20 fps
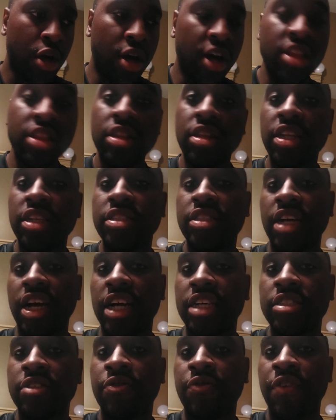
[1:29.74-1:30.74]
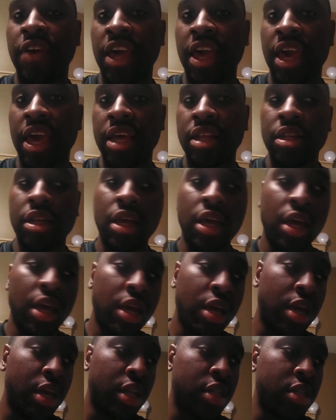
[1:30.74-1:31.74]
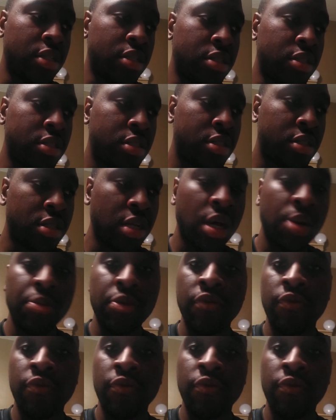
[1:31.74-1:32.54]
Other than Josh Van and some